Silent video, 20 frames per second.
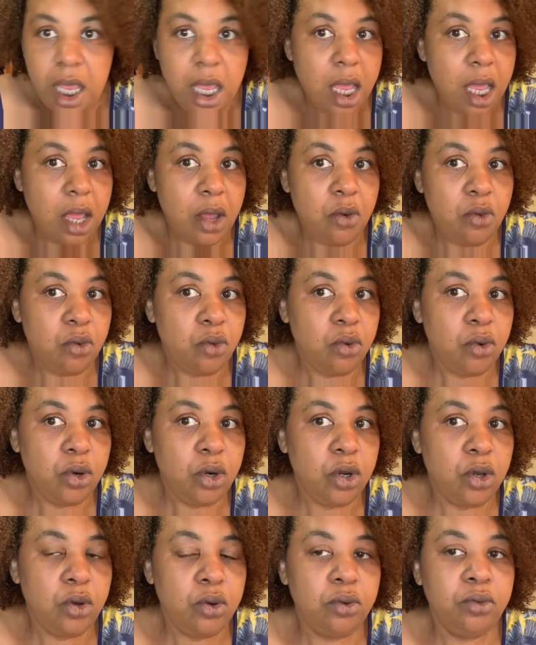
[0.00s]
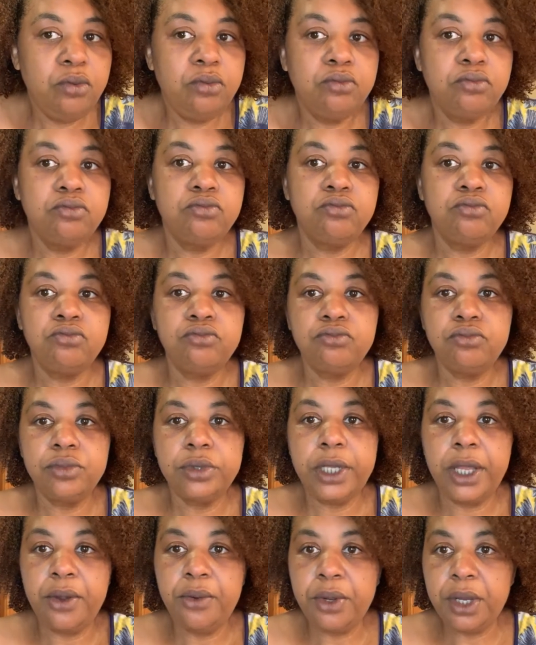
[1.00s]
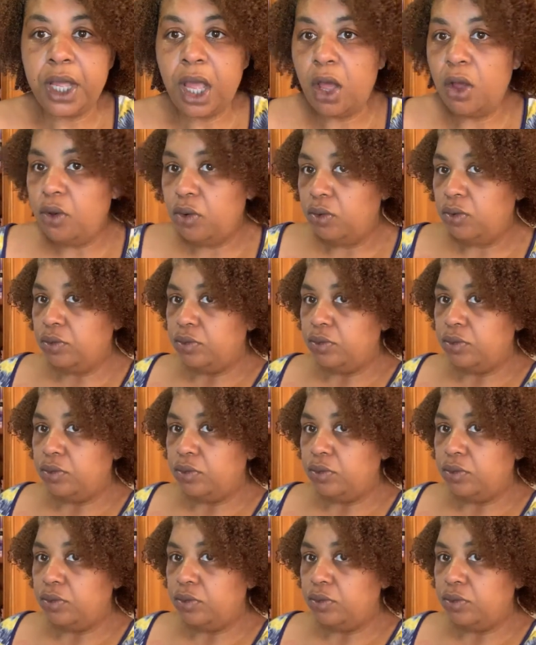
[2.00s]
And woo, there we go